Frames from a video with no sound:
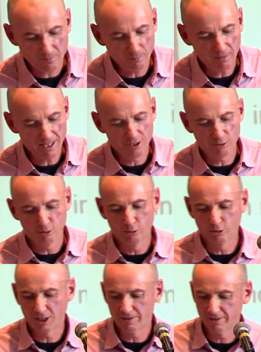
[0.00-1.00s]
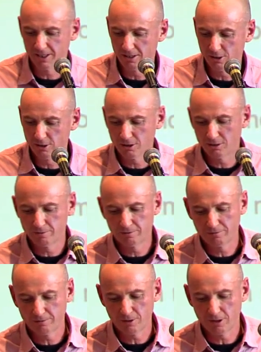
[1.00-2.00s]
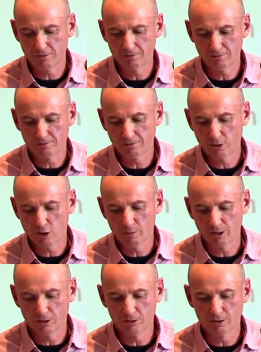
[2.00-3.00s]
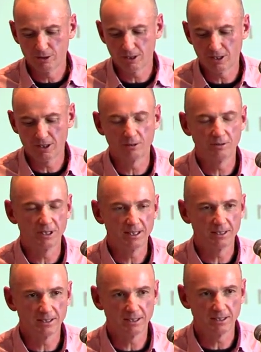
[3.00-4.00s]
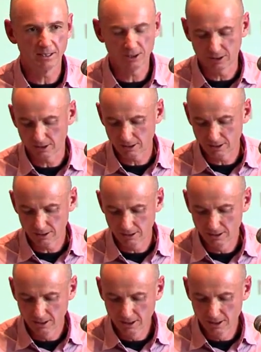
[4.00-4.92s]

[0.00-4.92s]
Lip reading: Match the rules governing the use of common goods to local needs and conditions.